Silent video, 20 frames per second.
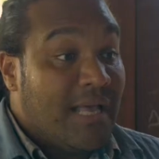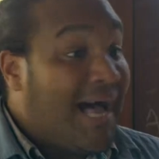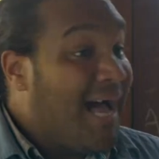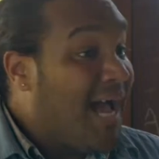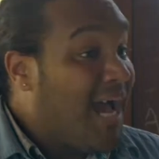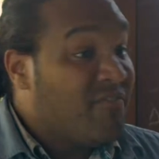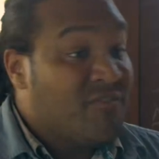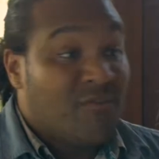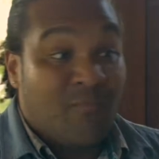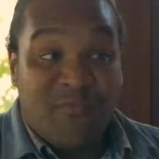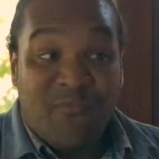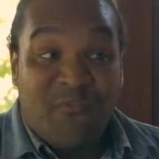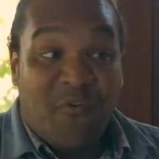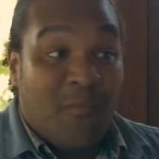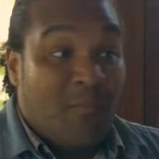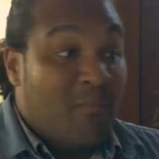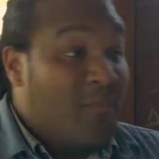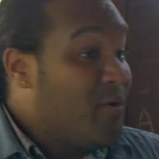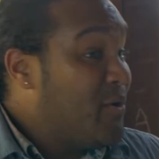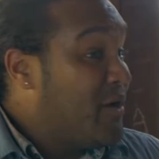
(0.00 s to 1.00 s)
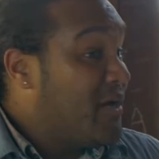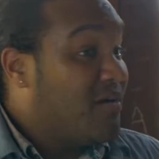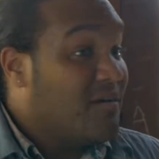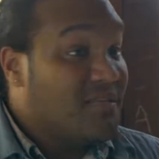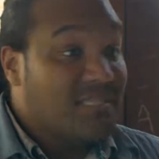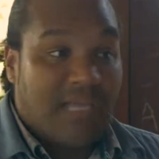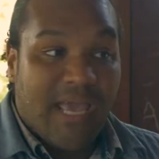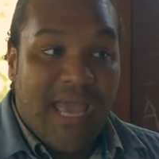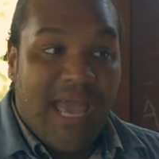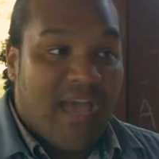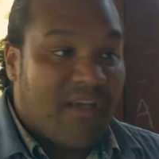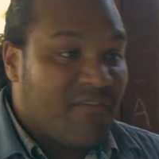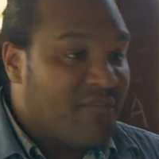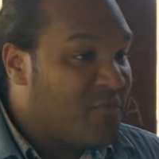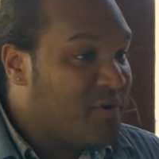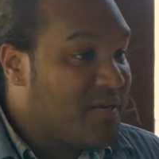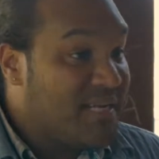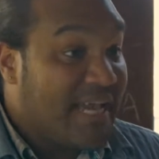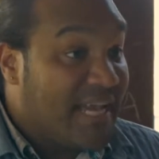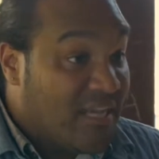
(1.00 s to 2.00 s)
I have to perform miracles
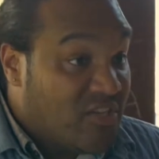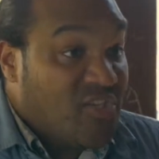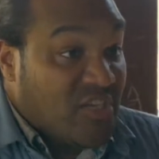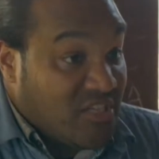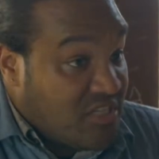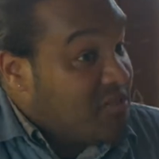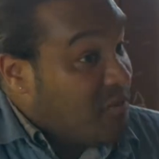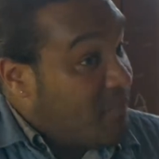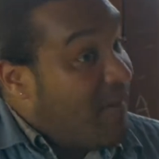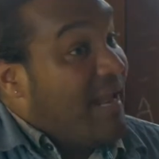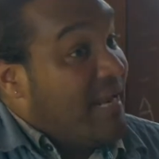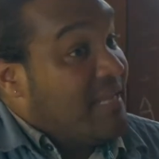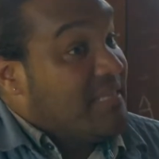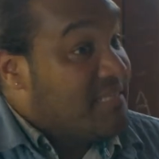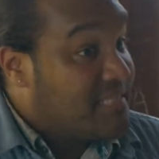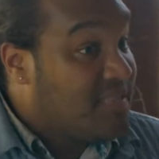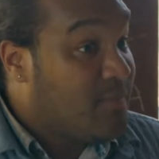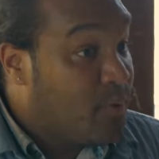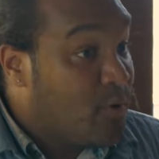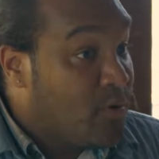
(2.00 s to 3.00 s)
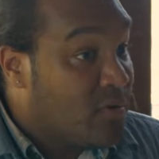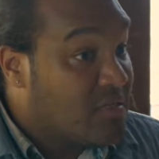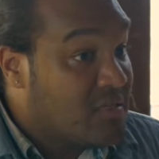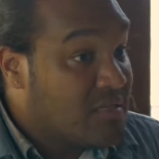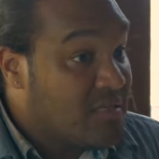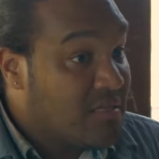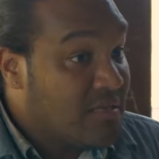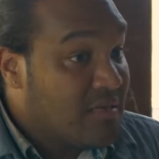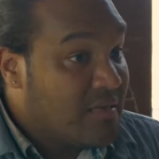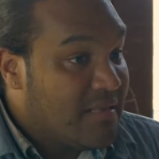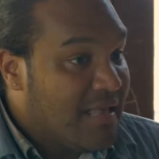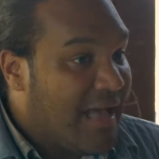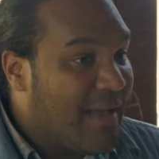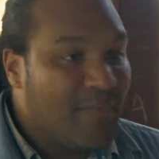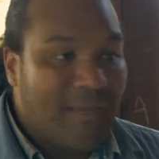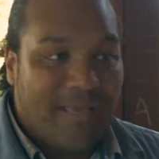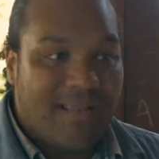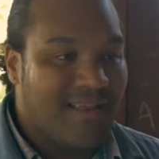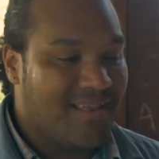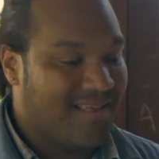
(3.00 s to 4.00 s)
every day just to balance the books. I
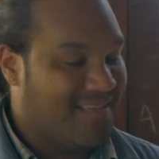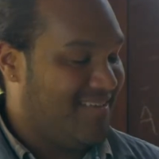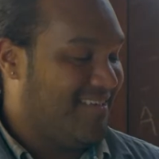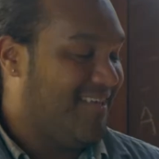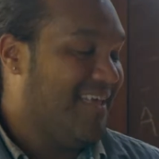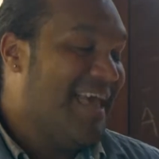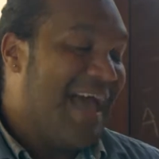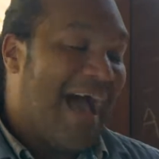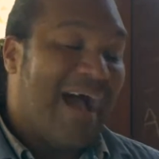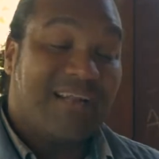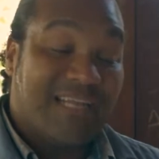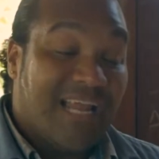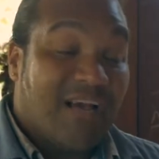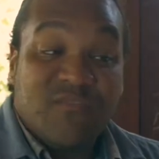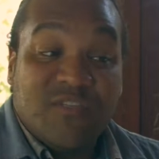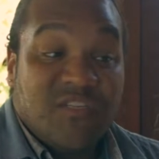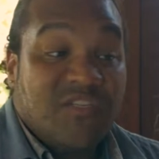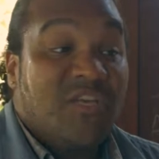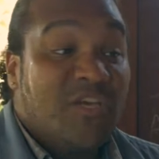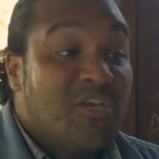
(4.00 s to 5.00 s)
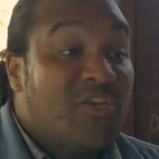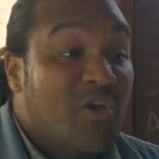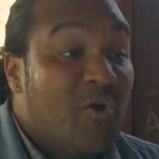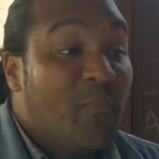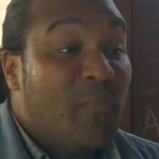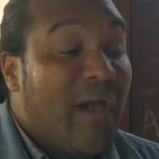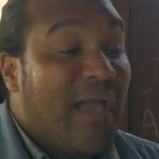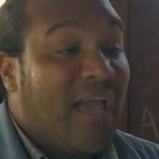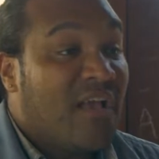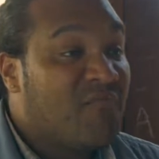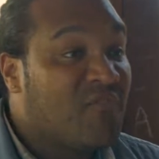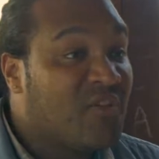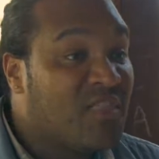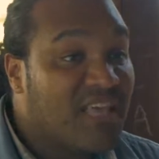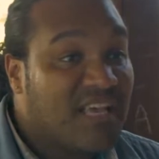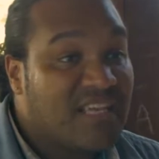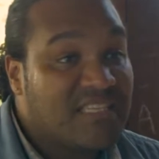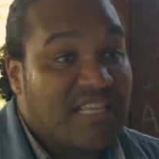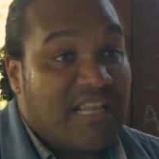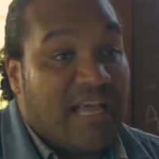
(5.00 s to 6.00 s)
mean, I'd love to see you paying for
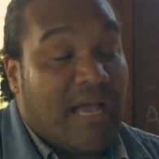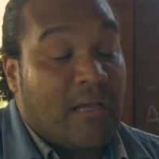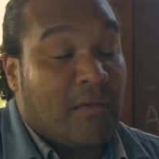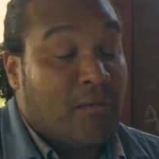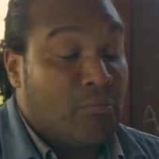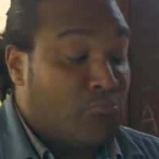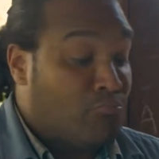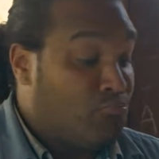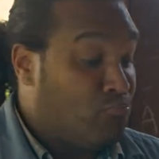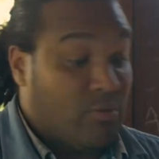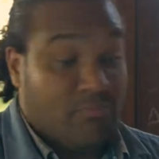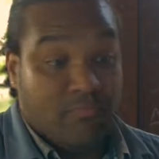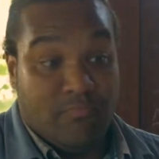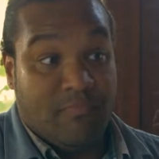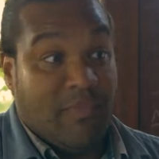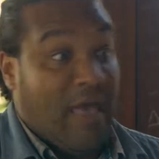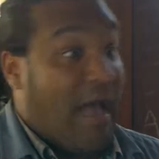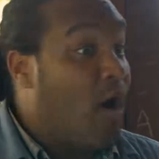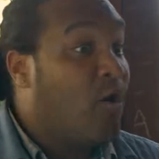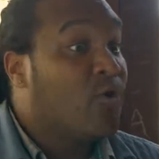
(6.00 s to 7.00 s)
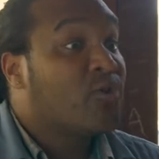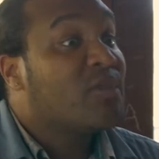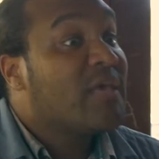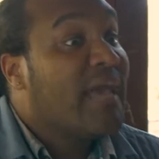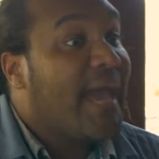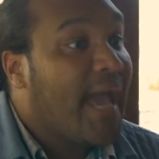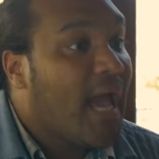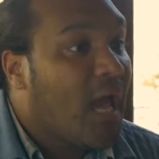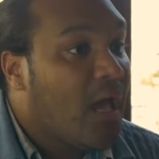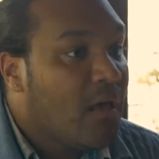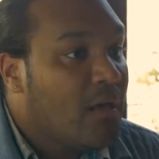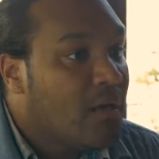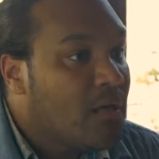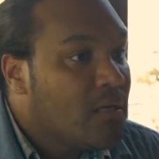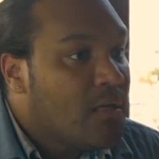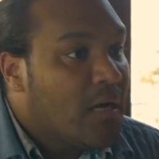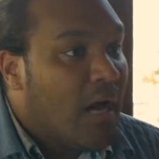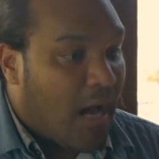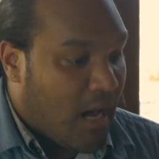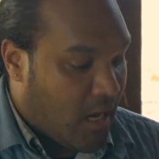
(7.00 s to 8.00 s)
things like healthcare,
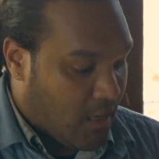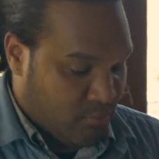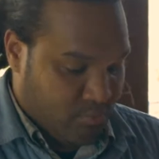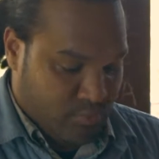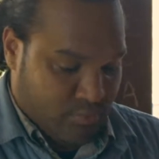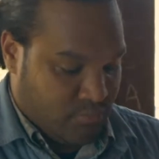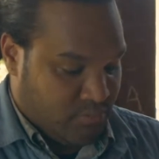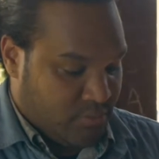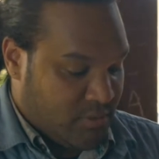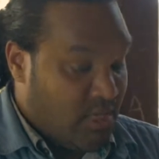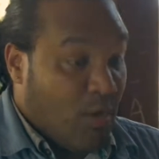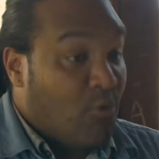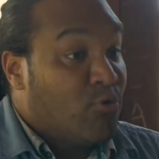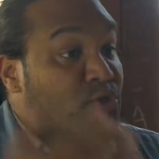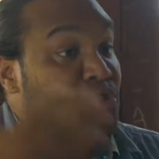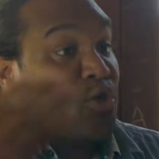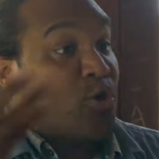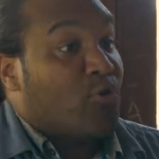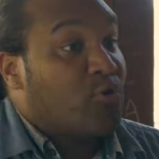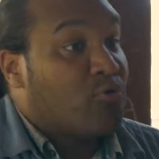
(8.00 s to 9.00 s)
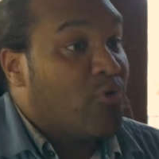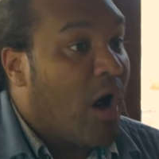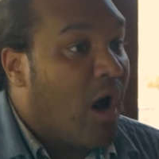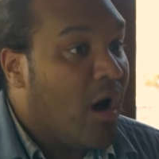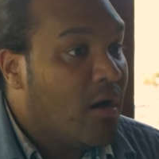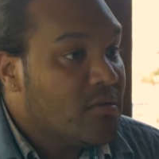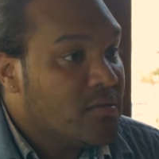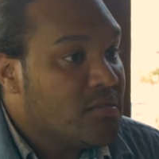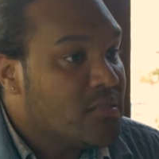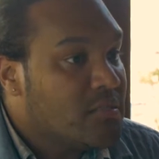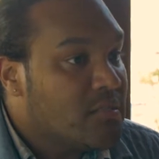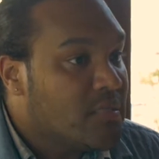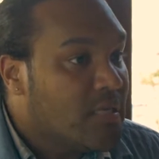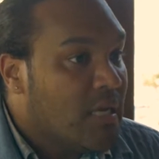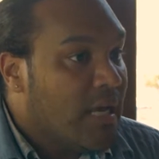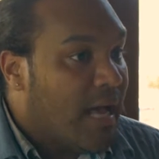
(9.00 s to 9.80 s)
social grants,